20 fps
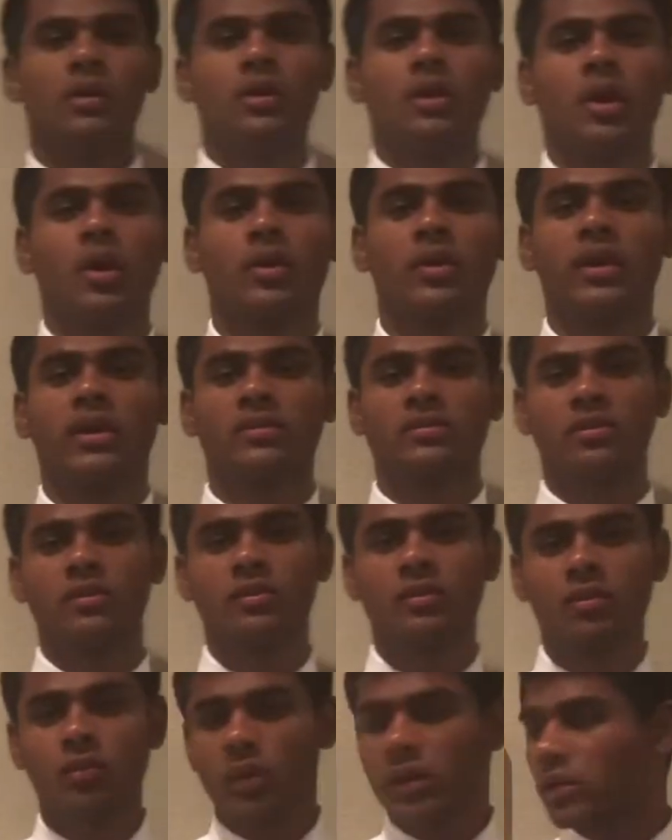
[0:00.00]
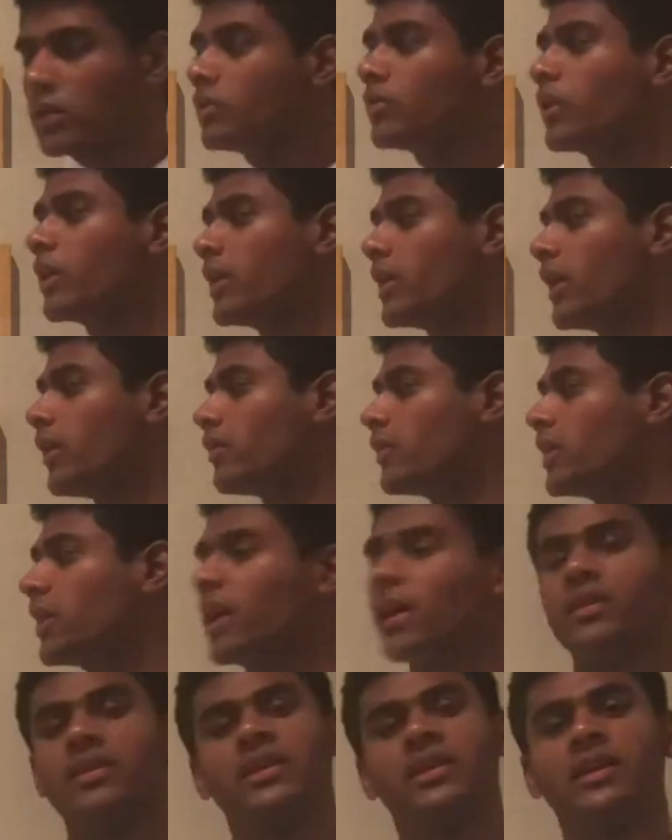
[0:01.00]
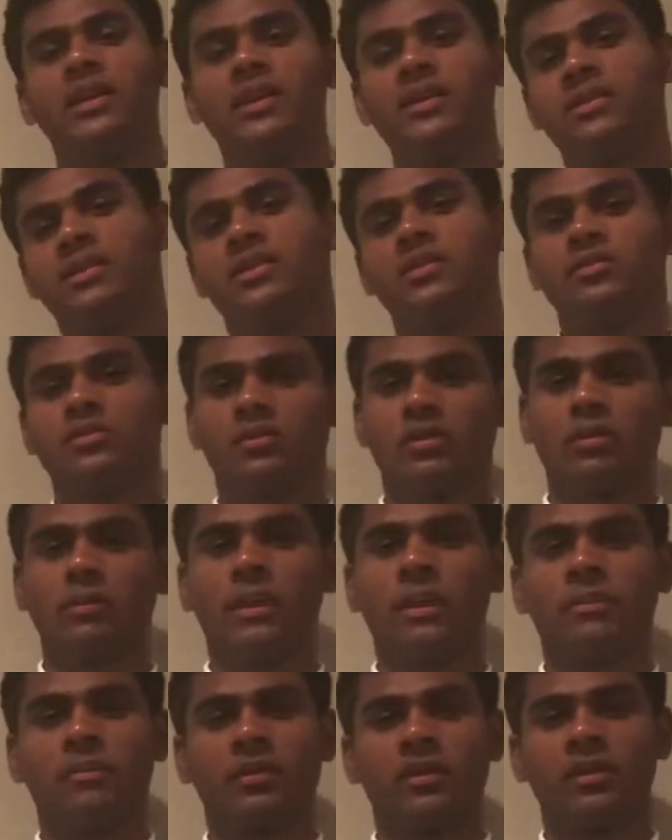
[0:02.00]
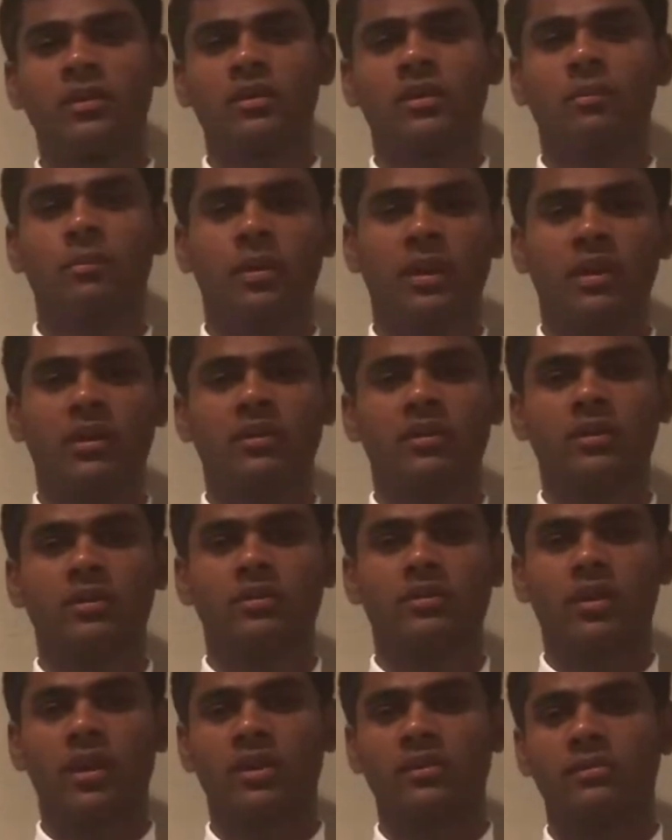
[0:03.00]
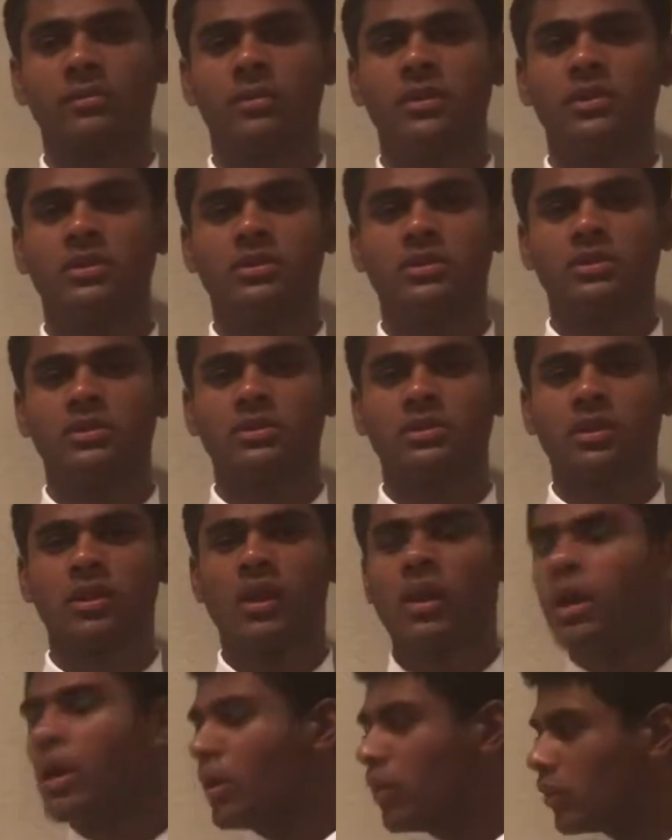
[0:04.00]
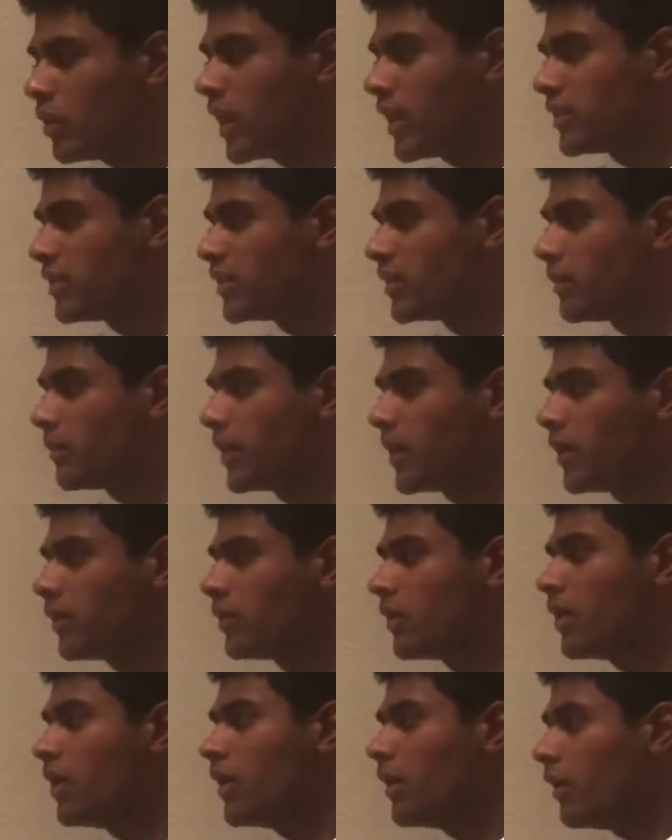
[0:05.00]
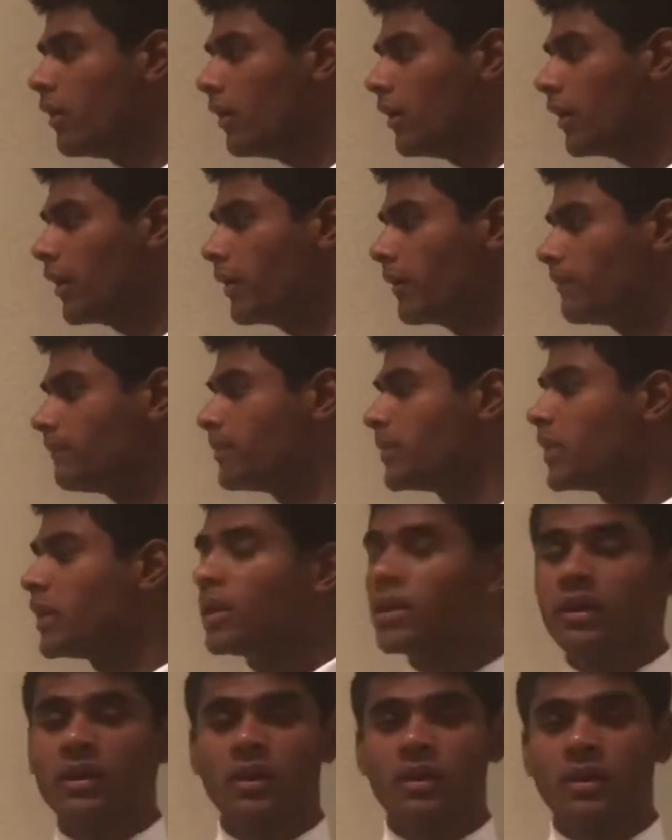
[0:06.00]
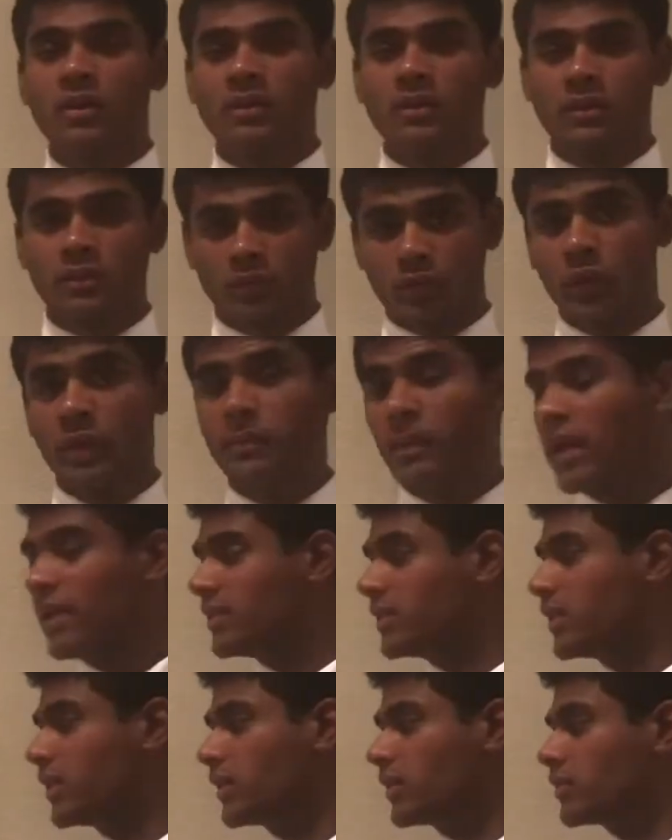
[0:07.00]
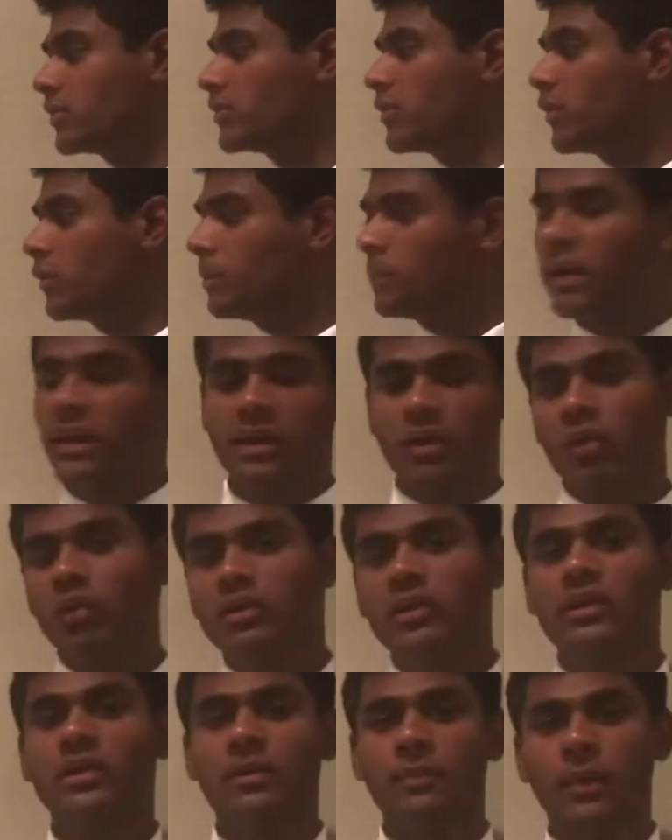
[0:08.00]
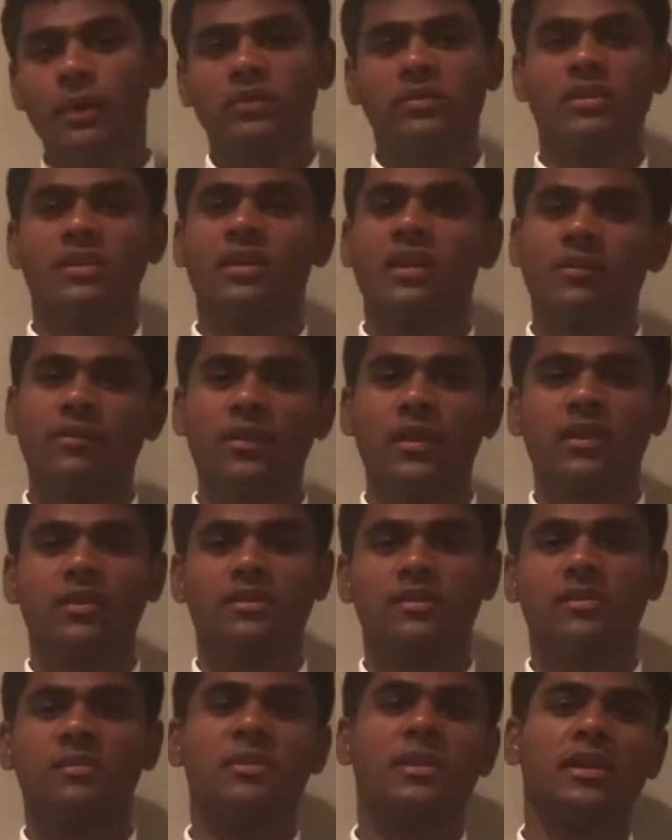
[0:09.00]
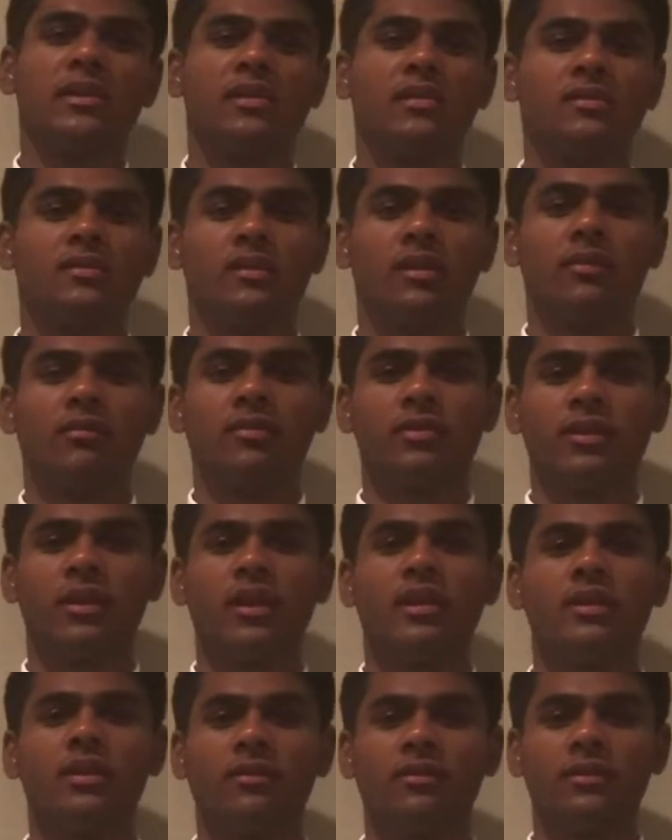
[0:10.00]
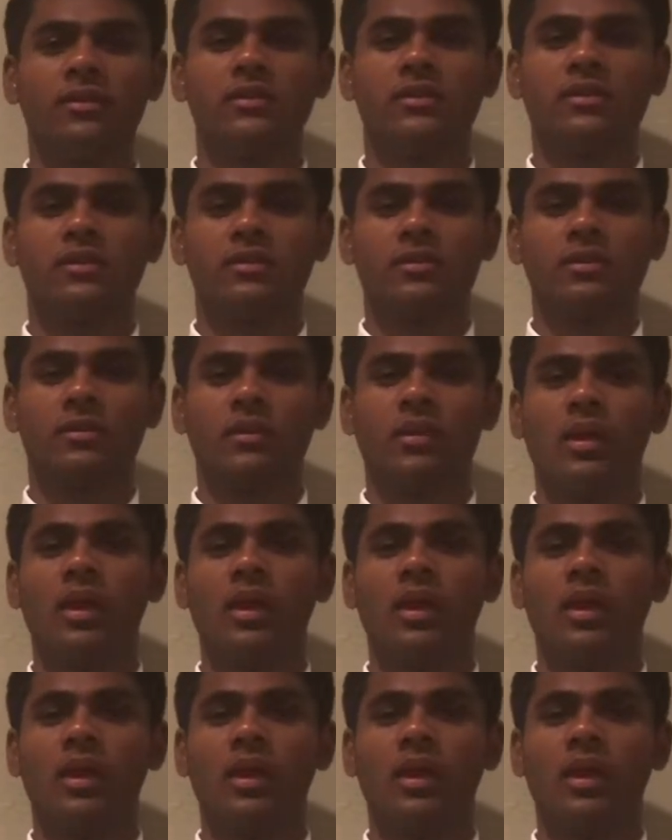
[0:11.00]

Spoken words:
Okay, so to quickly run down again, the key things to remember in compare and contrast speeches. What I think about are 3 main things. So pick only the most significant similarities and differences.